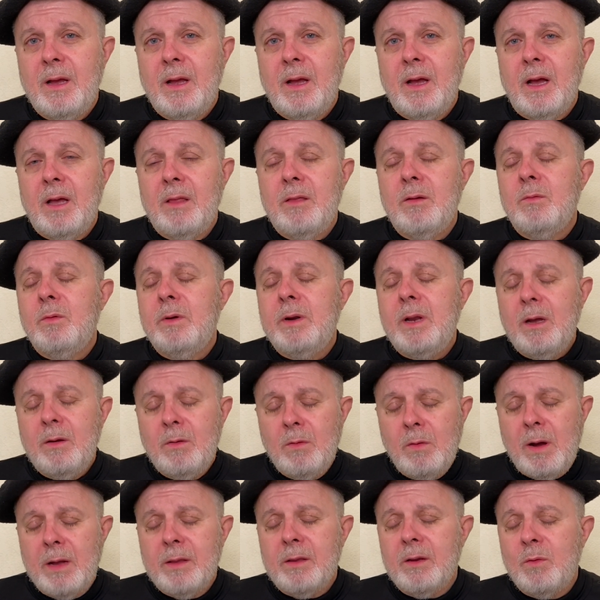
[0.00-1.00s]
I don't want to
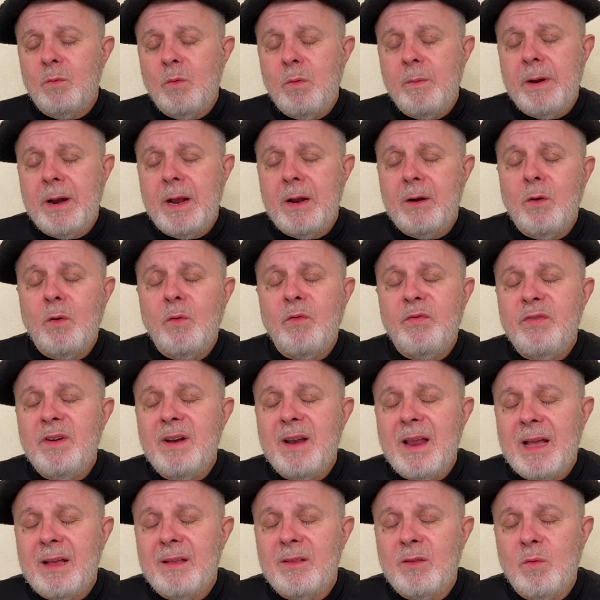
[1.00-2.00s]
go out with a woman. I don't feel
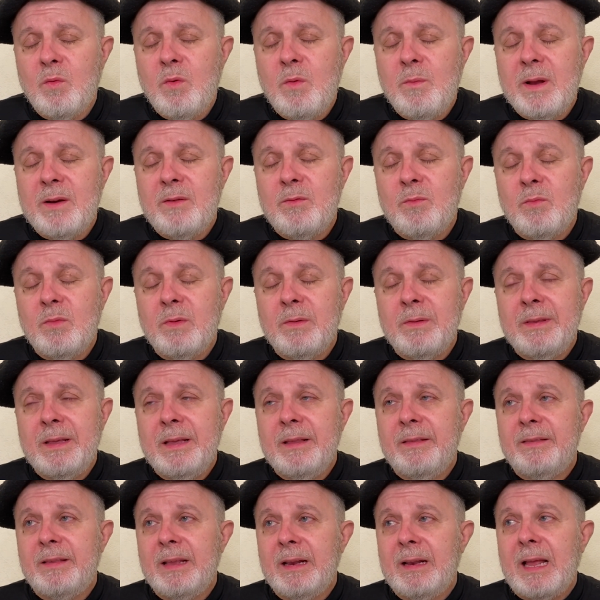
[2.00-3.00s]
like the woman
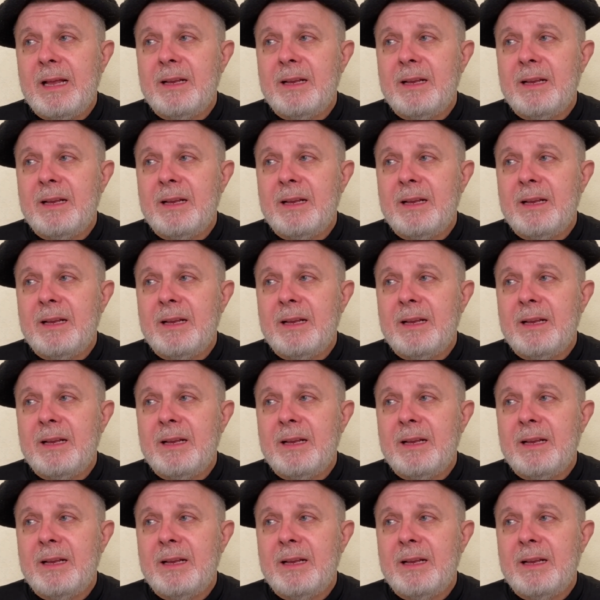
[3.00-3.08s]
needs it.